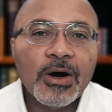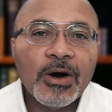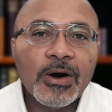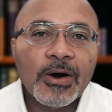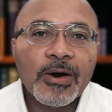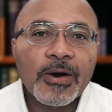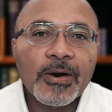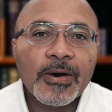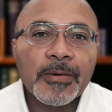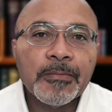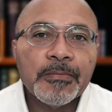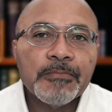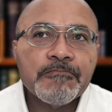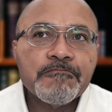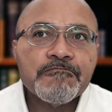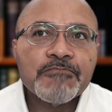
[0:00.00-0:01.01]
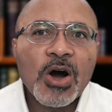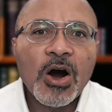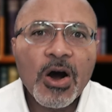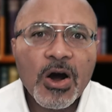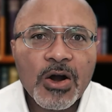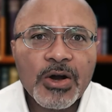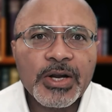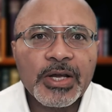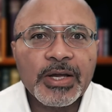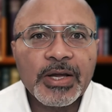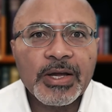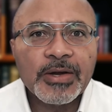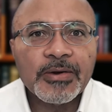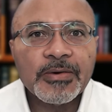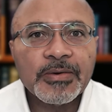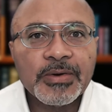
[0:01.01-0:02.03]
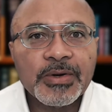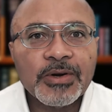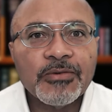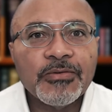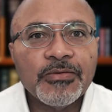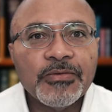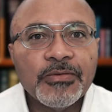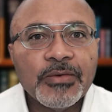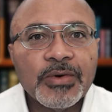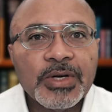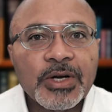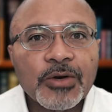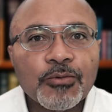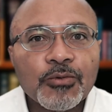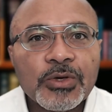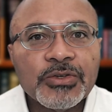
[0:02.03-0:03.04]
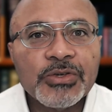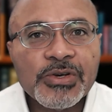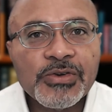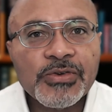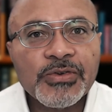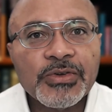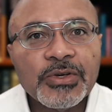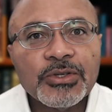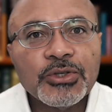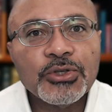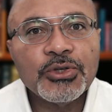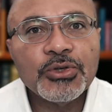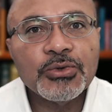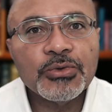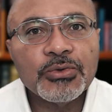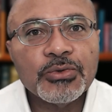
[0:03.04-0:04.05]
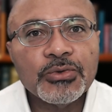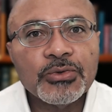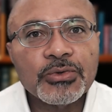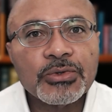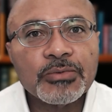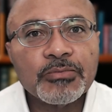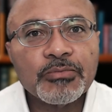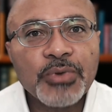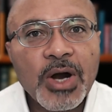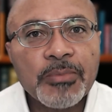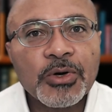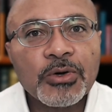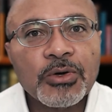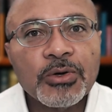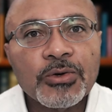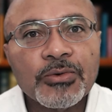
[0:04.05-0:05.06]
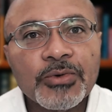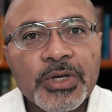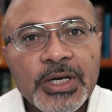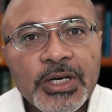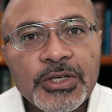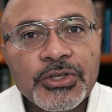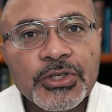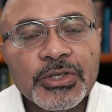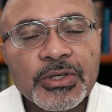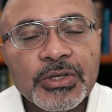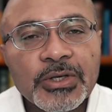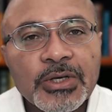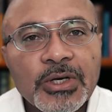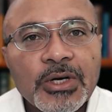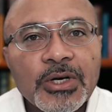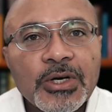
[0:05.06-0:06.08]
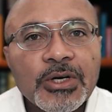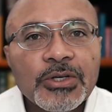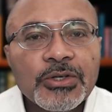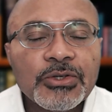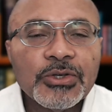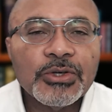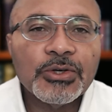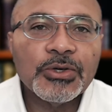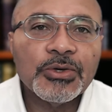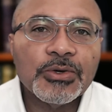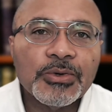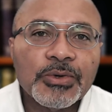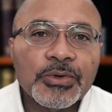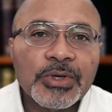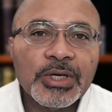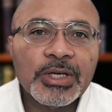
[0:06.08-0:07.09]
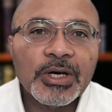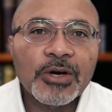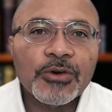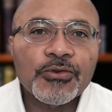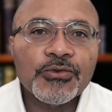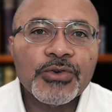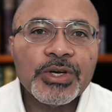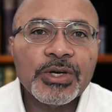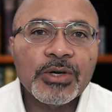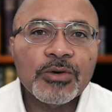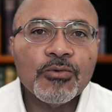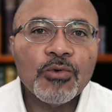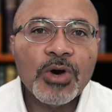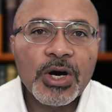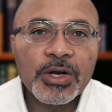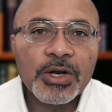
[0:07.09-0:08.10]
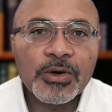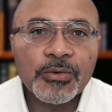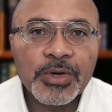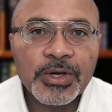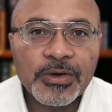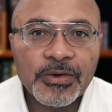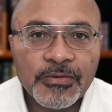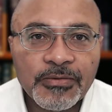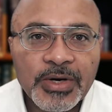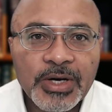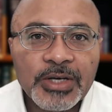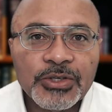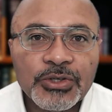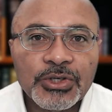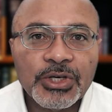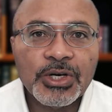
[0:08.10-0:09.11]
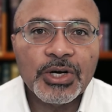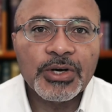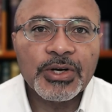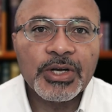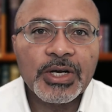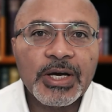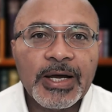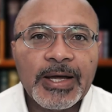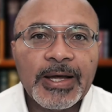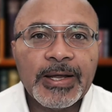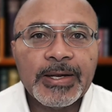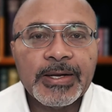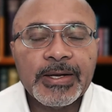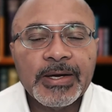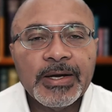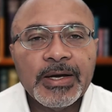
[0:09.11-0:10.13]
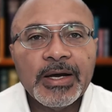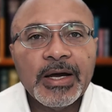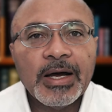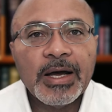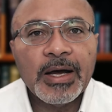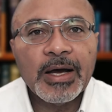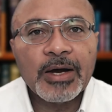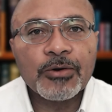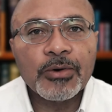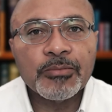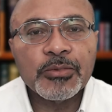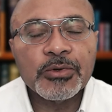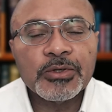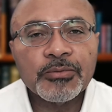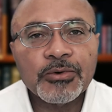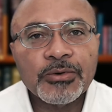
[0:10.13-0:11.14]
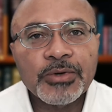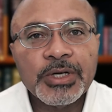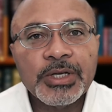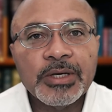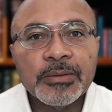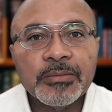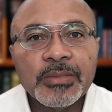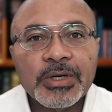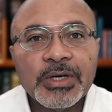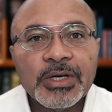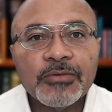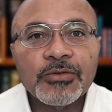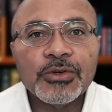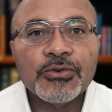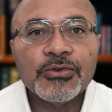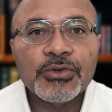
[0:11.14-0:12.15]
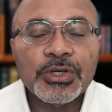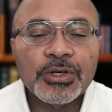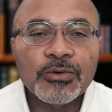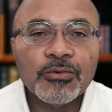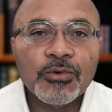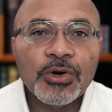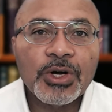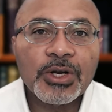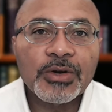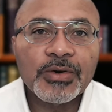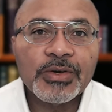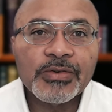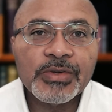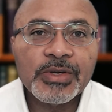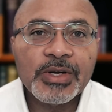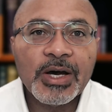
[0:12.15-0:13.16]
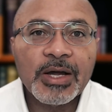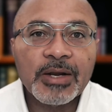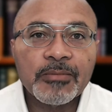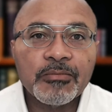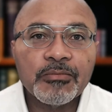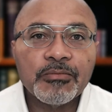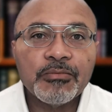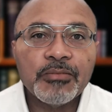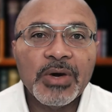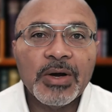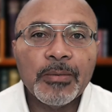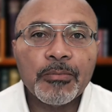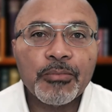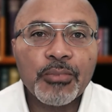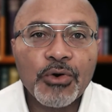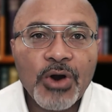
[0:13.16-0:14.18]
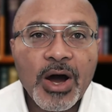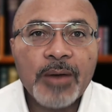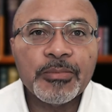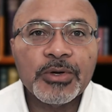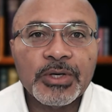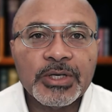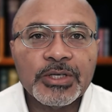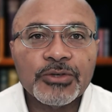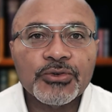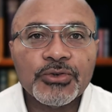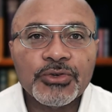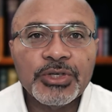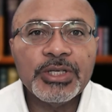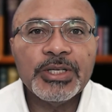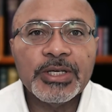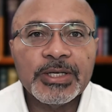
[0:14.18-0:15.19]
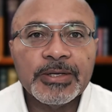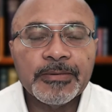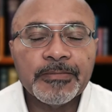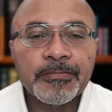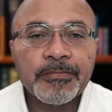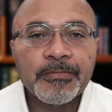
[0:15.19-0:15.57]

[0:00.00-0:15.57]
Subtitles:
are hardy. They're resistant to proper chlorination. So in our drinking water, we can find Giardia and Cryptosporidium if the drinking water is not properly treated.